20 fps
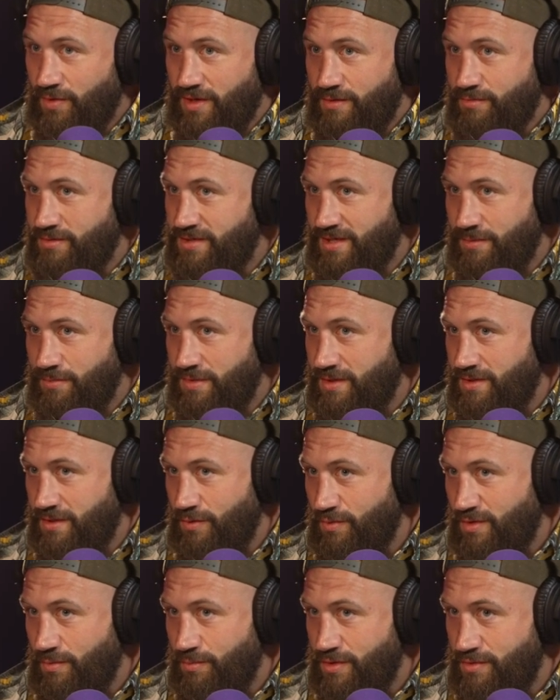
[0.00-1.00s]
when it was something to
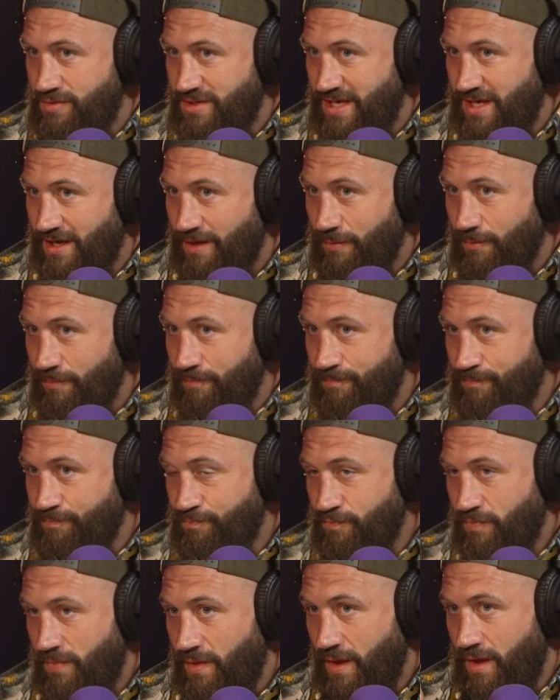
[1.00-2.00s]
do with the museum,
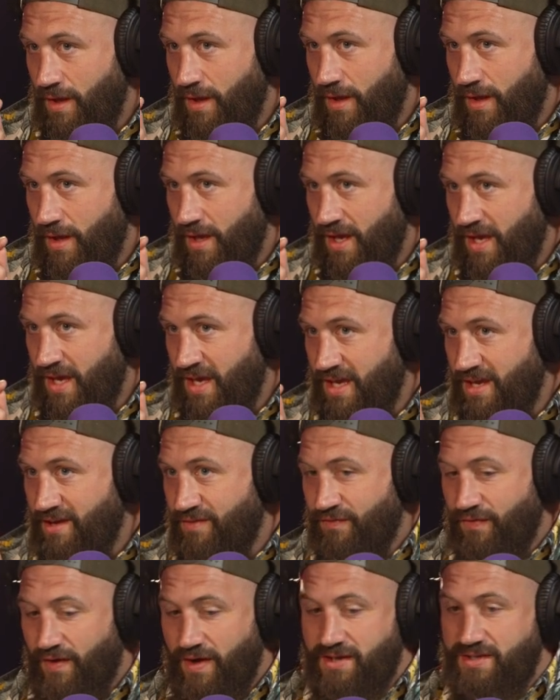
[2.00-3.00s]
he
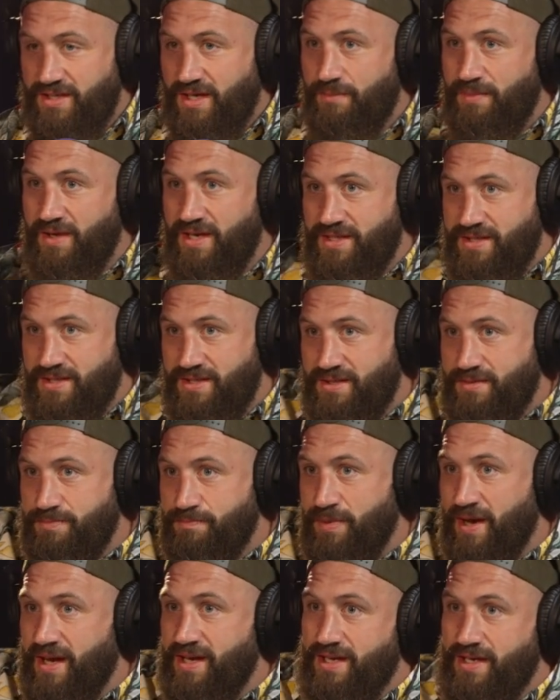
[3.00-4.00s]
fucks up this
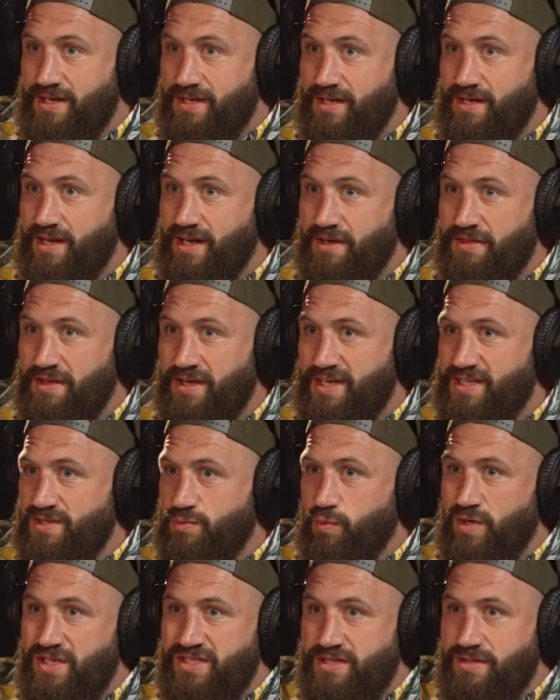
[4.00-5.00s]
painting, doesn't he? I think
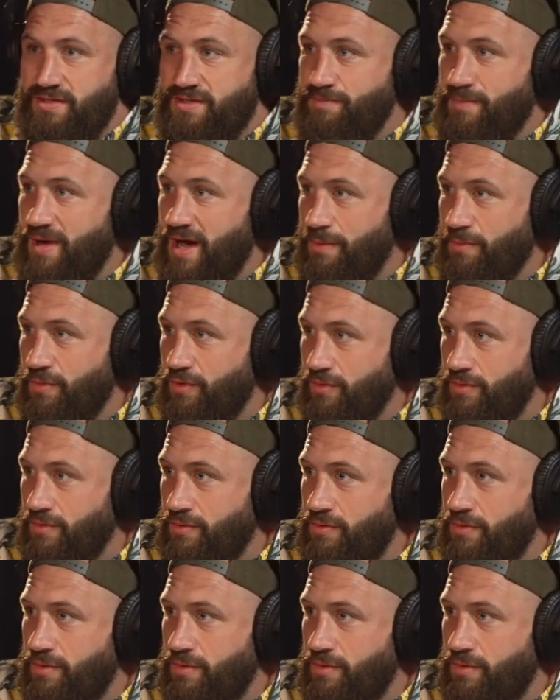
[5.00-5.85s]
it's Whistler's mum or.